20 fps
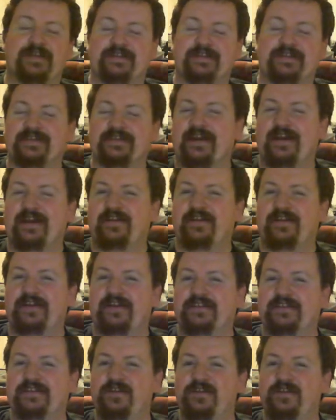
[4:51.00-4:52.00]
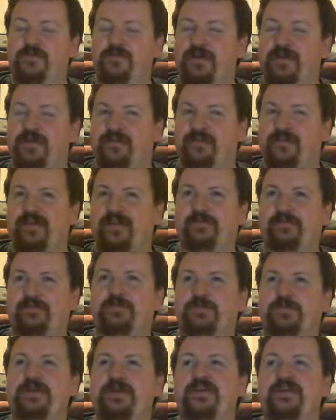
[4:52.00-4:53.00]
a car that has a low enough top
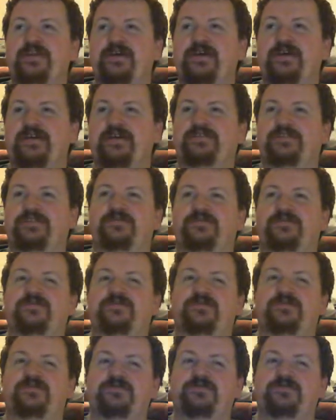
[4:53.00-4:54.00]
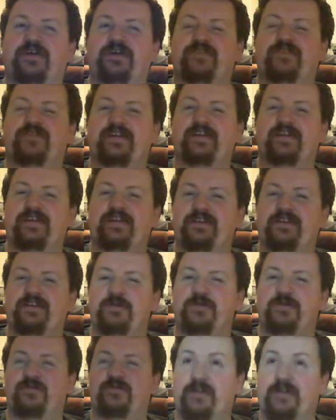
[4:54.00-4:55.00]
speed, so you do definitely need to be running a